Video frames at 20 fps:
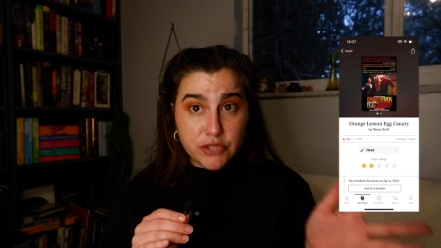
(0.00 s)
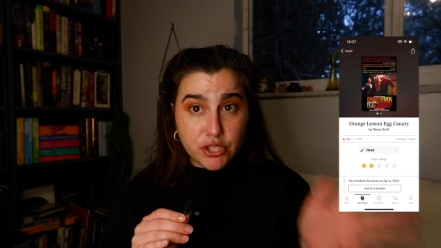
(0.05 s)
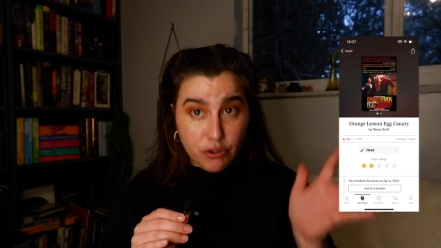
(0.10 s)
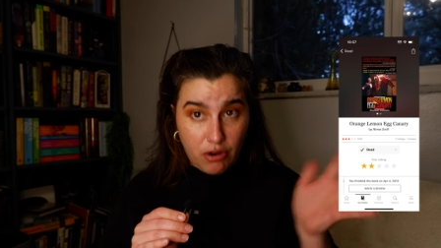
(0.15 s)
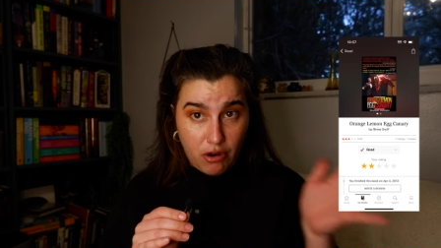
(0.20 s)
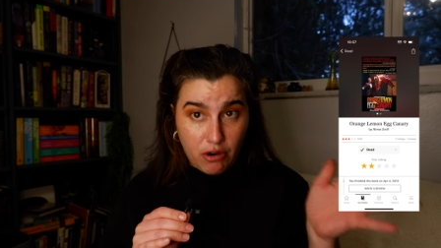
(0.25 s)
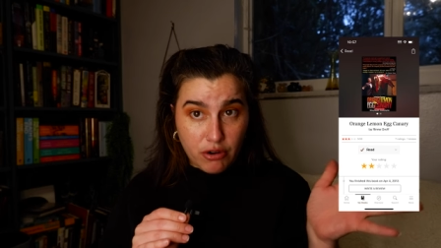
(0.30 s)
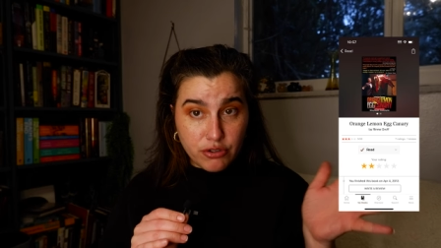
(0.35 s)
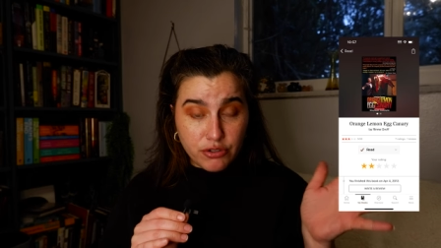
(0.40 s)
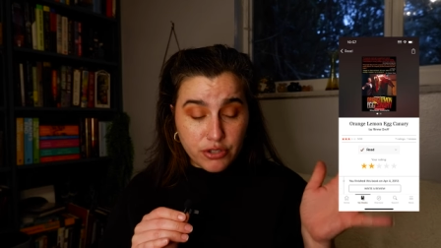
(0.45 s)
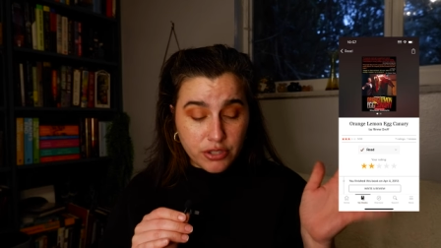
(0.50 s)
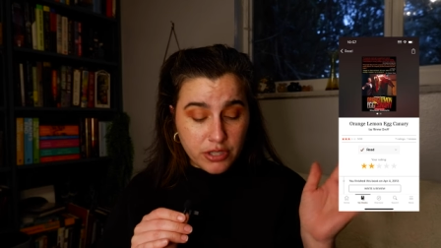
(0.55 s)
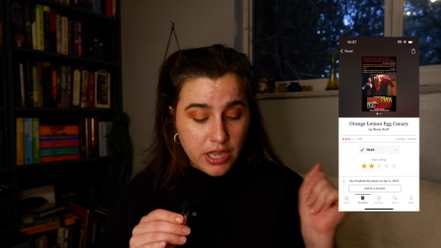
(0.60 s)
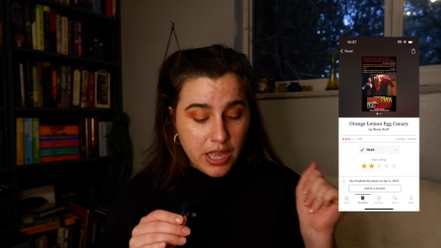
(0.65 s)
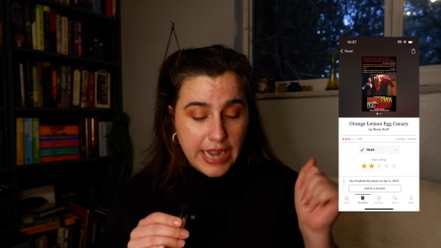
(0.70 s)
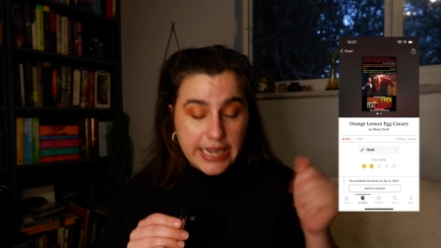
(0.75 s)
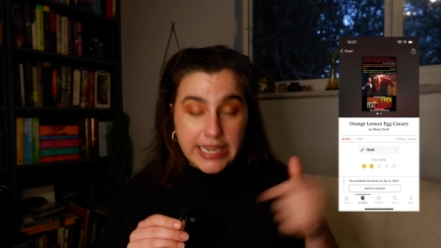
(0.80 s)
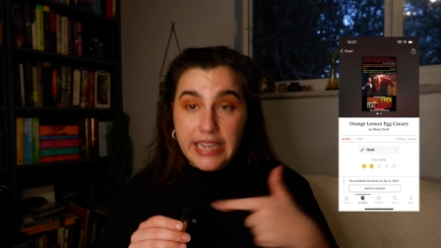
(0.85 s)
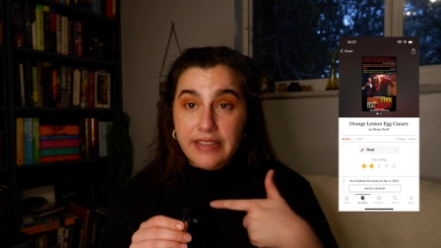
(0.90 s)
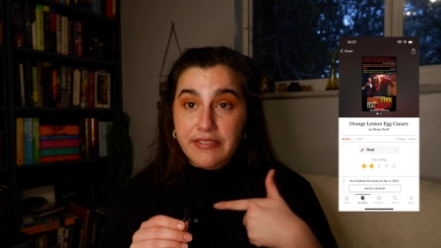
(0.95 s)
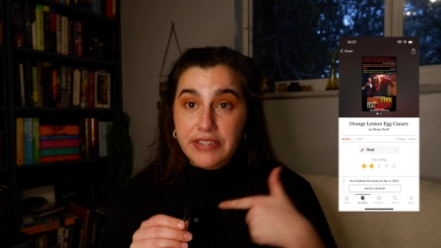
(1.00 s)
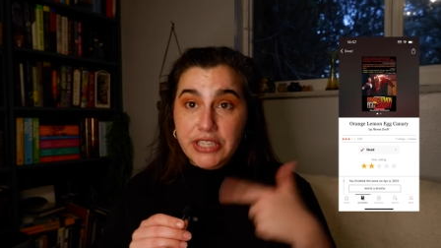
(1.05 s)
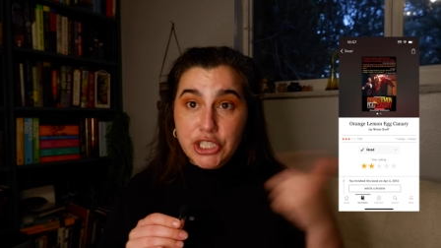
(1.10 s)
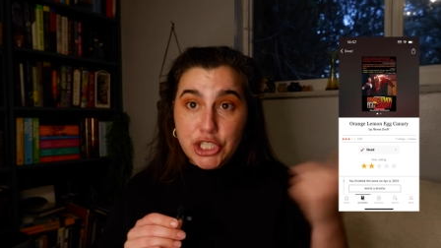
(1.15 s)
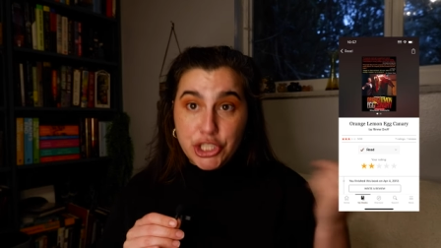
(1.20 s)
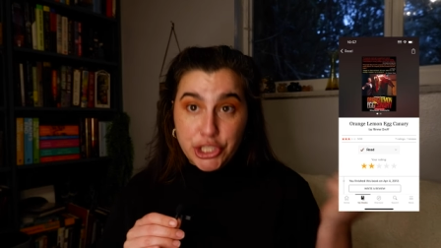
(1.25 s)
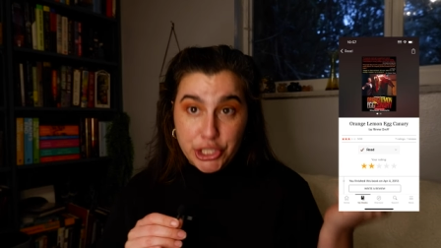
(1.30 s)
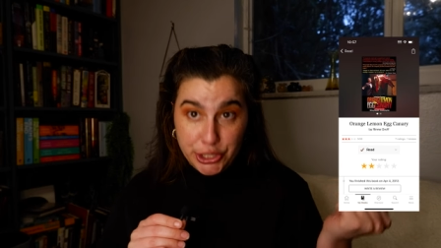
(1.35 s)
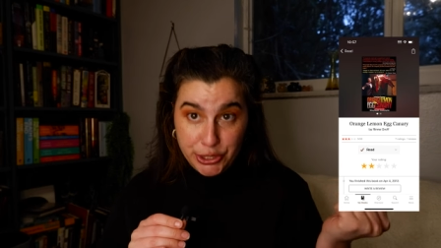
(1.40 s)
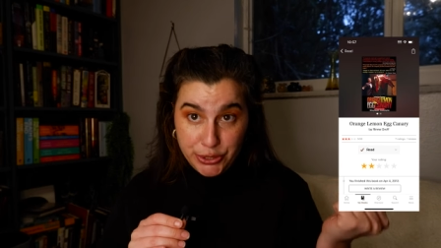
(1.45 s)
stars. I gave
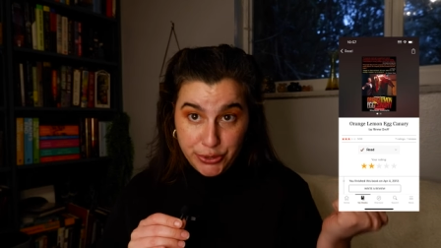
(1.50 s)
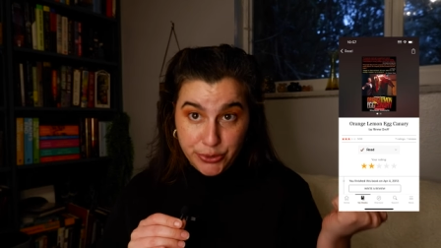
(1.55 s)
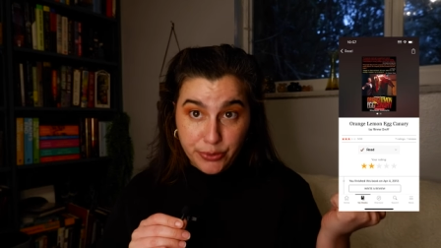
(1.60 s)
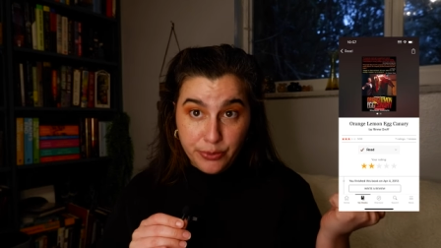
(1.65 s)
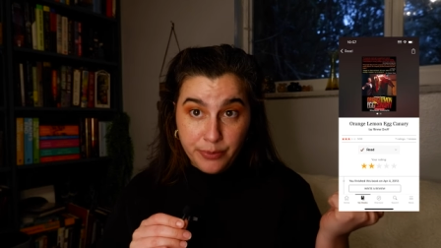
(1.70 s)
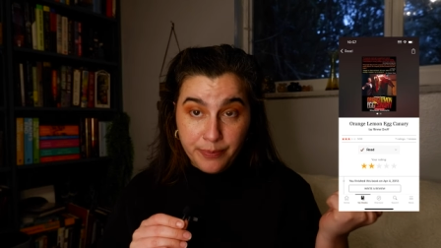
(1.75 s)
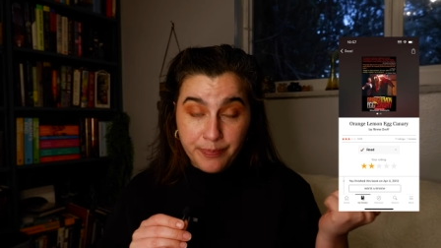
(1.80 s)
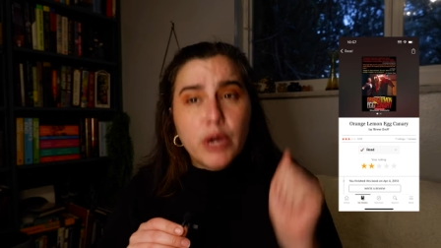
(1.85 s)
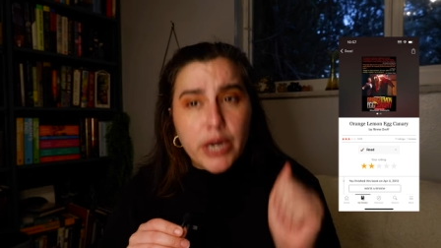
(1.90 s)
it 2.